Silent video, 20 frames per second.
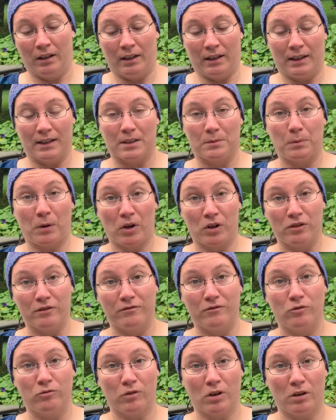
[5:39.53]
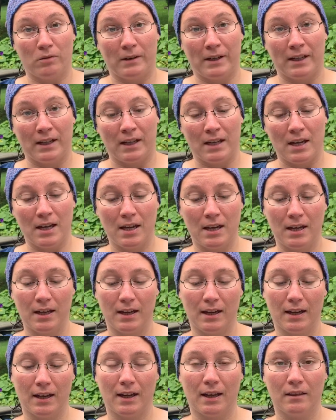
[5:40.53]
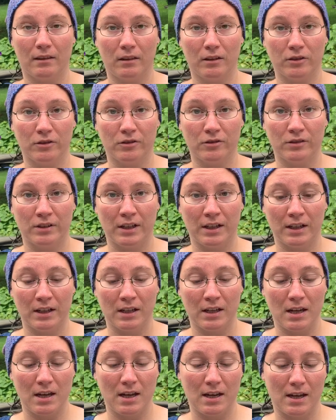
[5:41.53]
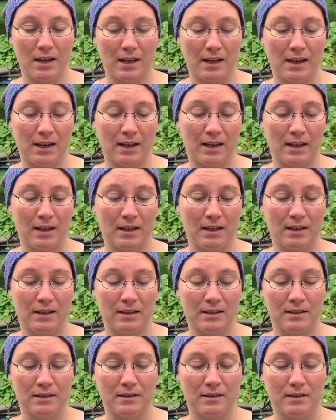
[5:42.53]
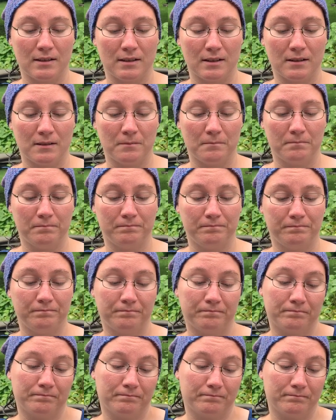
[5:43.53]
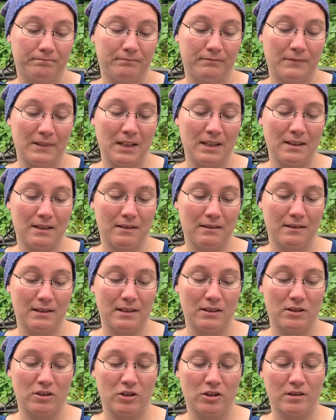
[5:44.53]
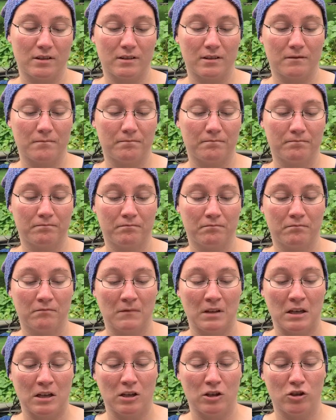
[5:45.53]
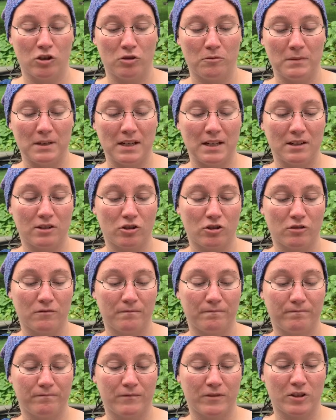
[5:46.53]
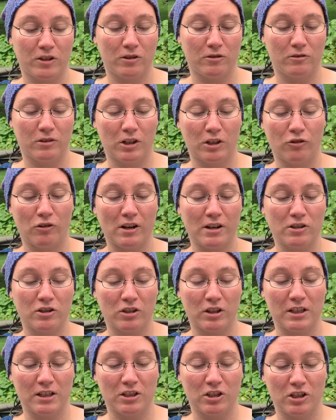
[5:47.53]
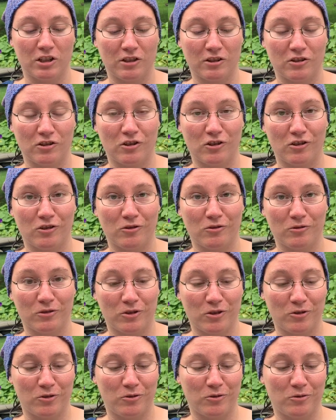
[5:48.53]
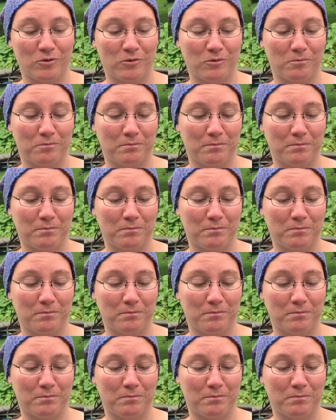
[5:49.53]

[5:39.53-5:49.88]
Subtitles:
it's part of growing and learning, and yeah, it's just human nature. So congratulations to those who